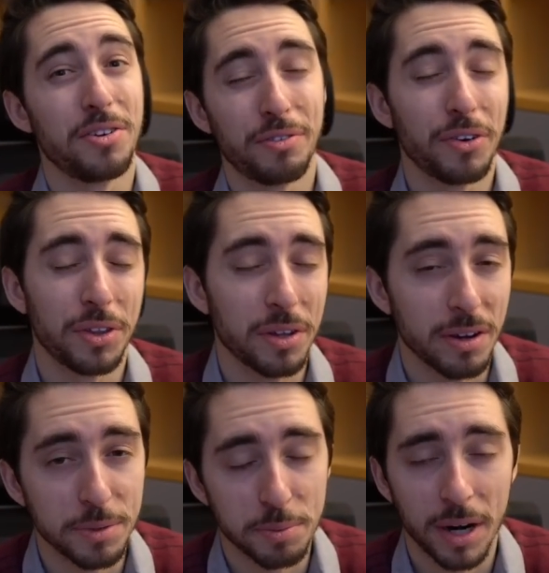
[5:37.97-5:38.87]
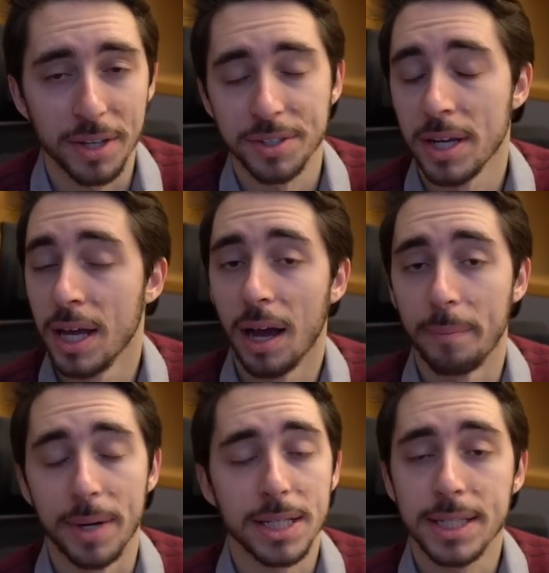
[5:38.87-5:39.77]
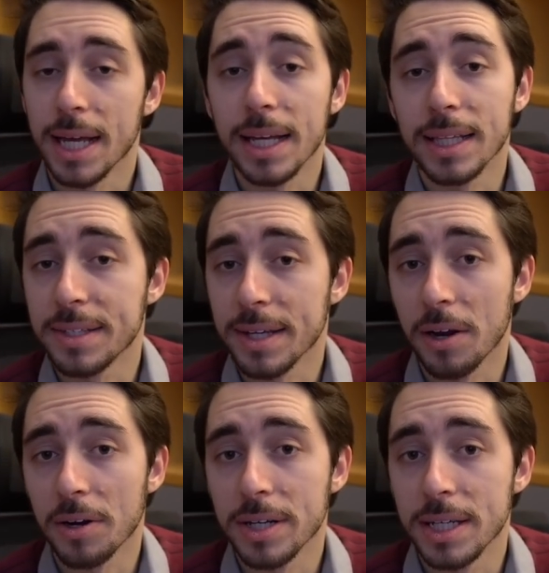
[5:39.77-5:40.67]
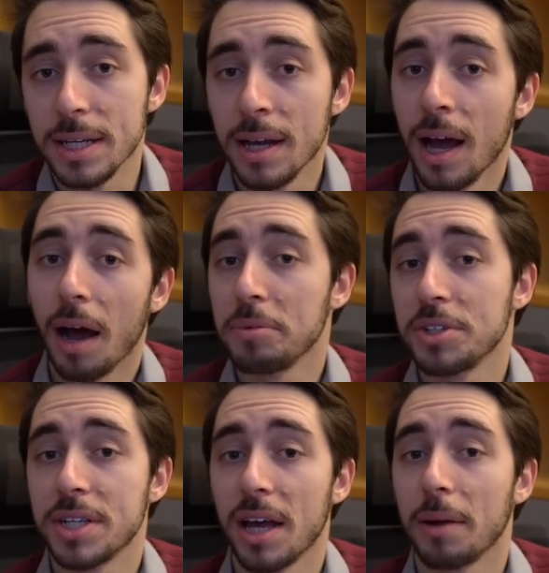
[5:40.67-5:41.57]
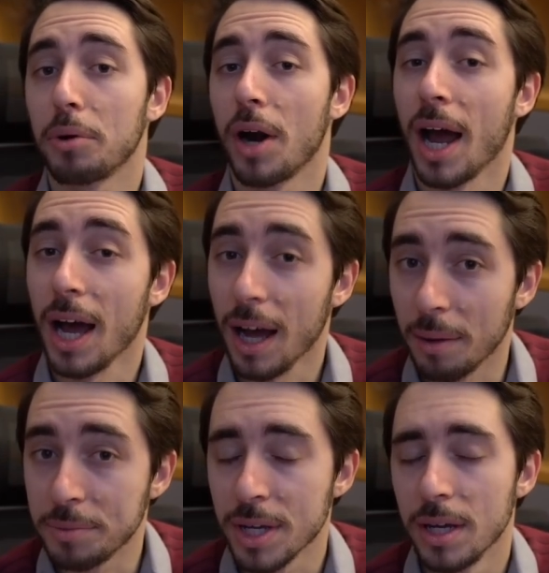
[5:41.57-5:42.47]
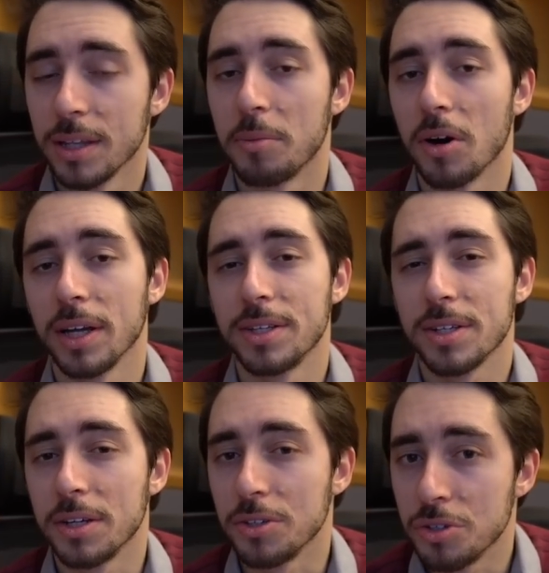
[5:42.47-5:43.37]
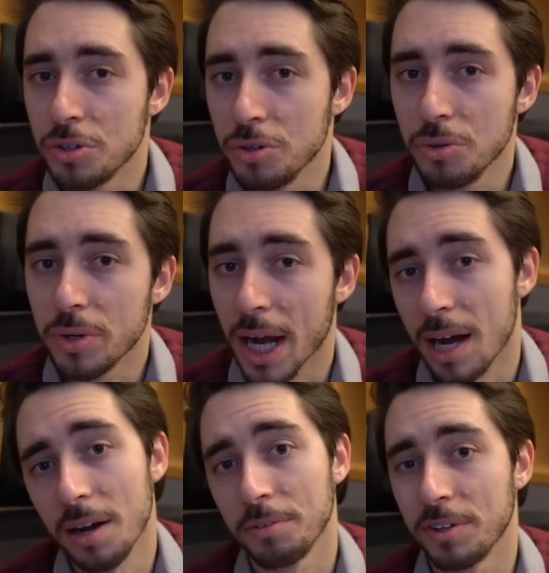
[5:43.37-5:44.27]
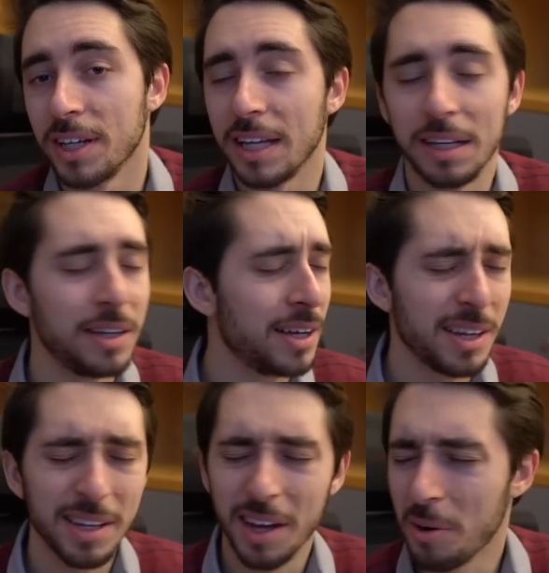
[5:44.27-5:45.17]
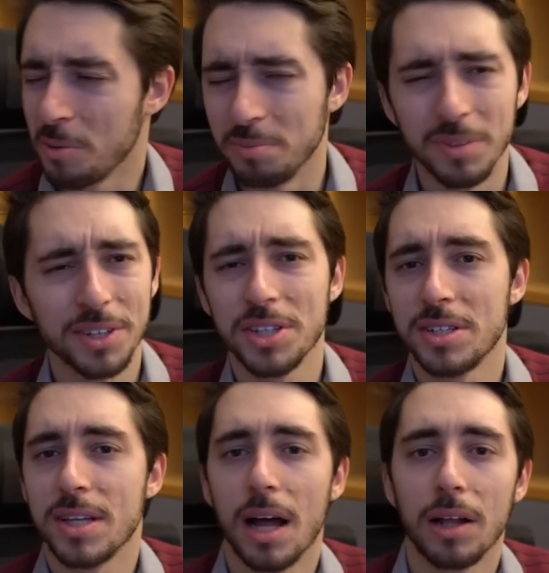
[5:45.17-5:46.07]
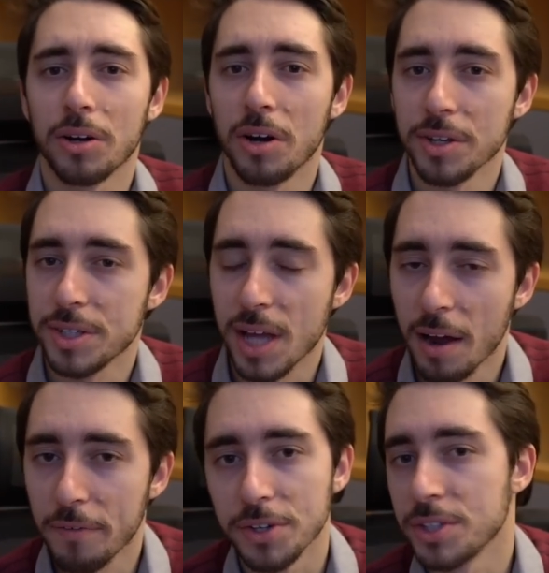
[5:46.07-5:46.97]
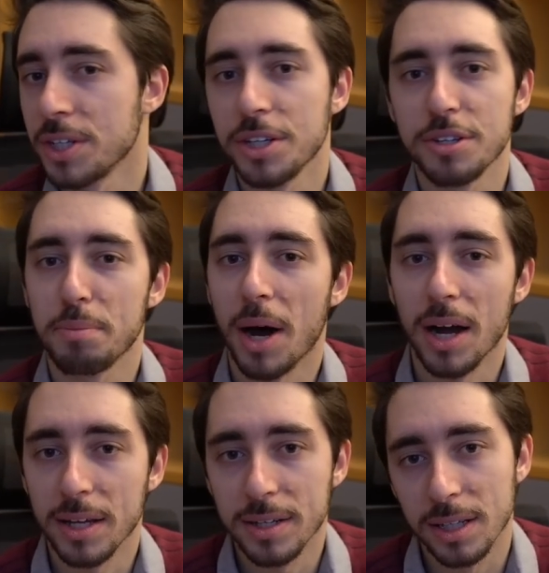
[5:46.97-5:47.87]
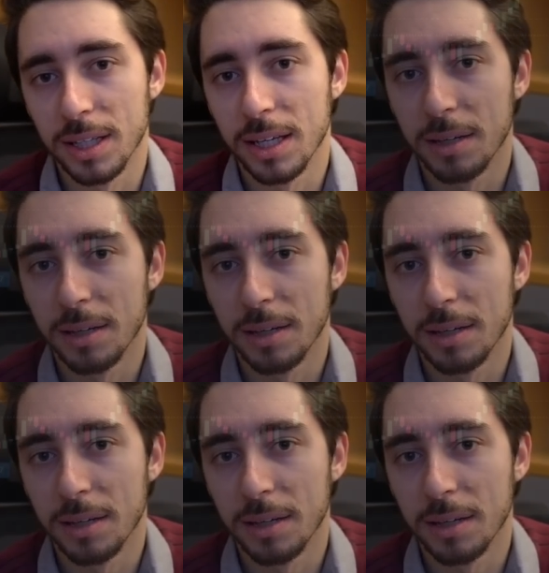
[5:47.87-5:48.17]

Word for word: for Ethereum's price. I'm not saying that's a guarantee. I'm just saying perhaps the market's getting too confident and, oh, let's just dollar cost average. Let's just buy into the leading